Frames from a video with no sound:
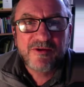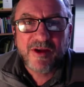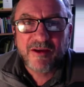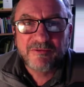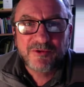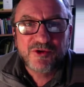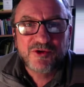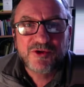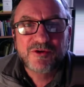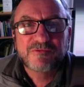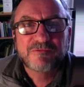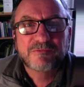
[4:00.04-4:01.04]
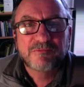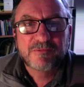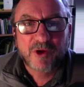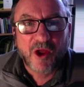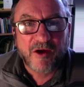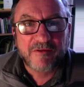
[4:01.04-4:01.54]
have to shoot
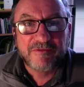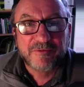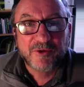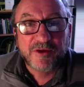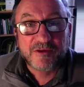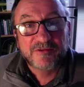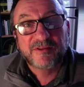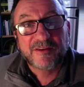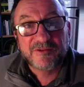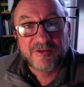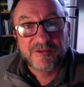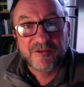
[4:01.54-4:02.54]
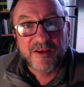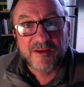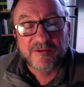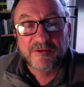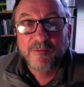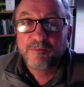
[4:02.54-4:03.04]
live footage such as
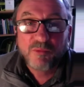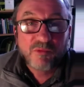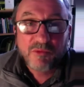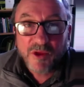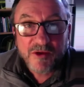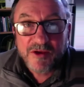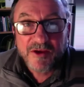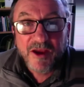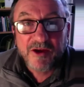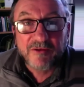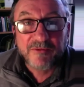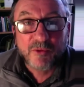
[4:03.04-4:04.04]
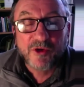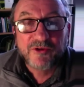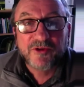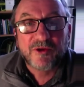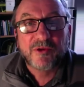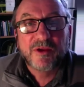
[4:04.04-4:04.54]
this, though you can if you want
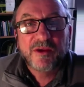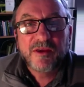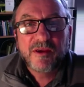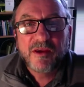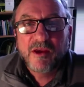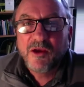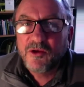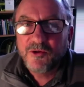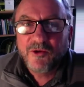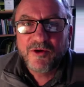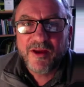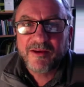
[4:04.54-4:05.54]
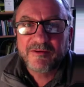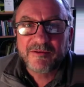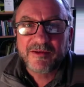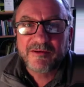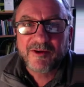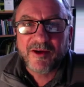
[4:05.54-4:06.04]
to. You could
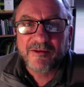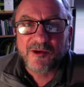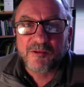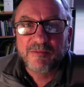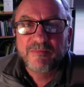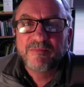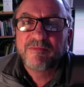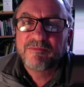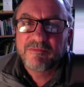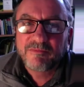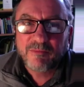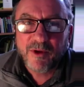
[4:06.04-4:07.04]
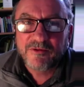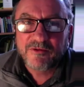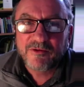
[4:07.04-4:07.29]
actually take them based on